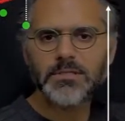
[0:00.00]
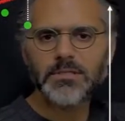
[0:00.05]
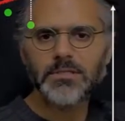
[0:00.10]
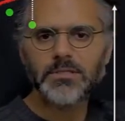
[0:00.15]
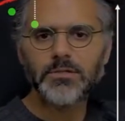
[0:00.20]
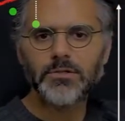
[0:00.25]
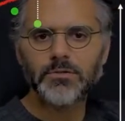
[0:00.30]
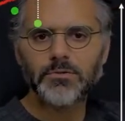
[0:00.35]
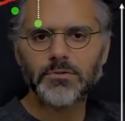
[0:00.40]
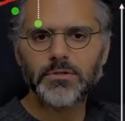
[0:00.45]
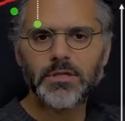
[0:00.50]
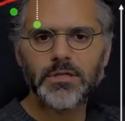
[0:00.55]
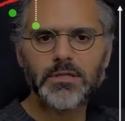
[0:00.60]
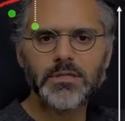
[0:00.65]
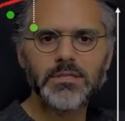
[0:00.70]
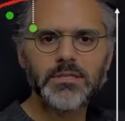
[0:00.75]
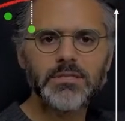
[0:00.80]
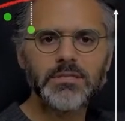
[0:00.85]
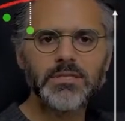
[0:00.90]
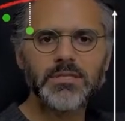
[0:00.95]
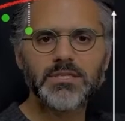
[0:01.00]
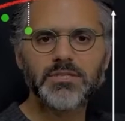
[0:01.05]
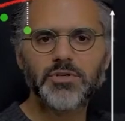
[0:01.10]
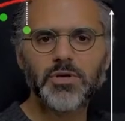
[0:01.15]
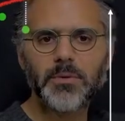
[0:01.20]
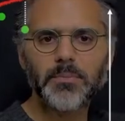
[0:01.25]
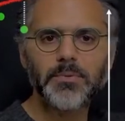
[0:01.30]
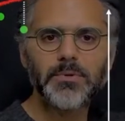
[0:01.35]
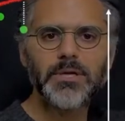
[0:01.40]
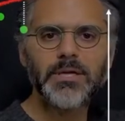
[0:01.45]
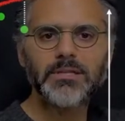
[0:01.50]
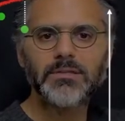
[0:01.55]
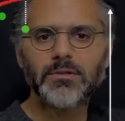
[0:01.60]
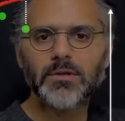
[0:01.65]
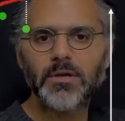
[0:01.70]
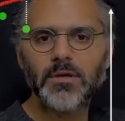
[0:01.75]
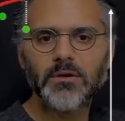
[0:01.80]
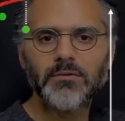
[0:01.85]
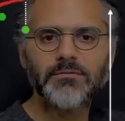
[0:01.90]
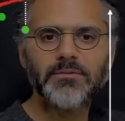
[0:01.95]
that didn't extrapolate
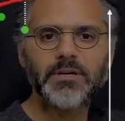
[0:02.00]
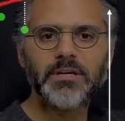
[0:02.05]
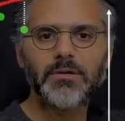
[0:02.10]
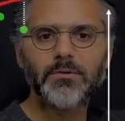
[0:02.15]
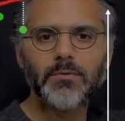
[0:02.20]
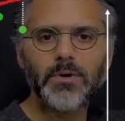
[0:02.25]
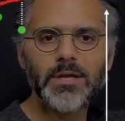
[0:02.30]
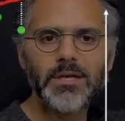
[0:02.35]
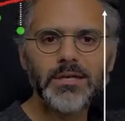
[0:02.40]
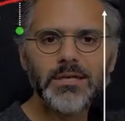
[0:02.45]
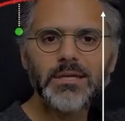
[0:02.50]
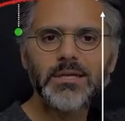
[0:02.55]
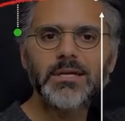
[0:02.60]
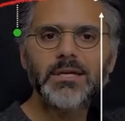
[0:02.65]
very well.